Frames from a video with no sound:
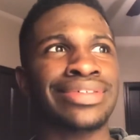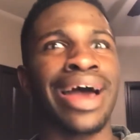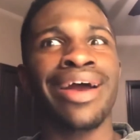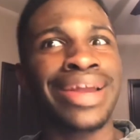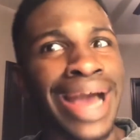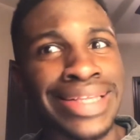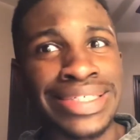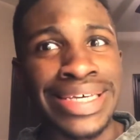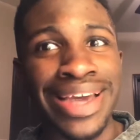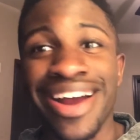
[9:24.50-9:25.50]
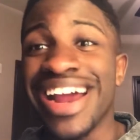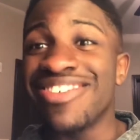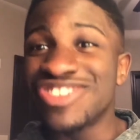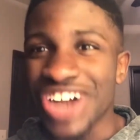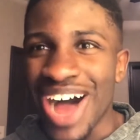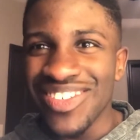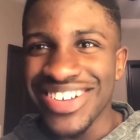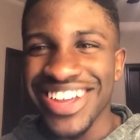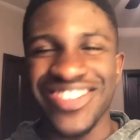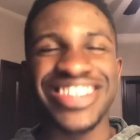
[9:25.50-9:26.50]
I already got tea. I already have drama.
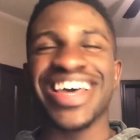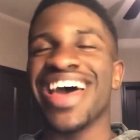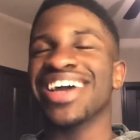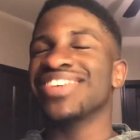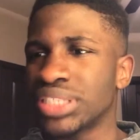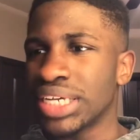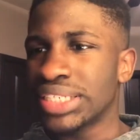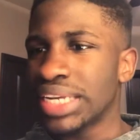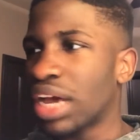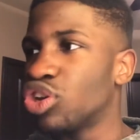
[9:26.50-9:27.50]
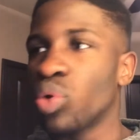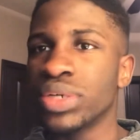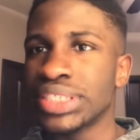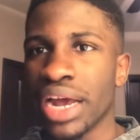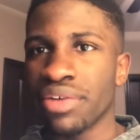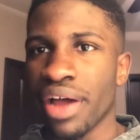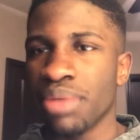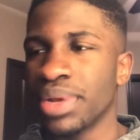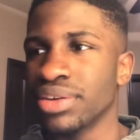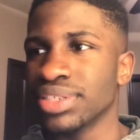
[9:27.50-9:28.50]
Like, what the heck? So I sat down. No one sat around
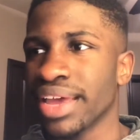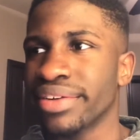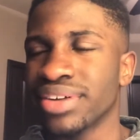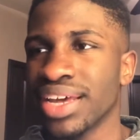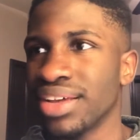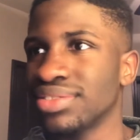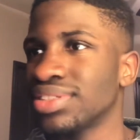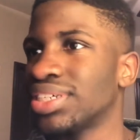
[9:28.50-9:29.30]
me. And I was like, okay.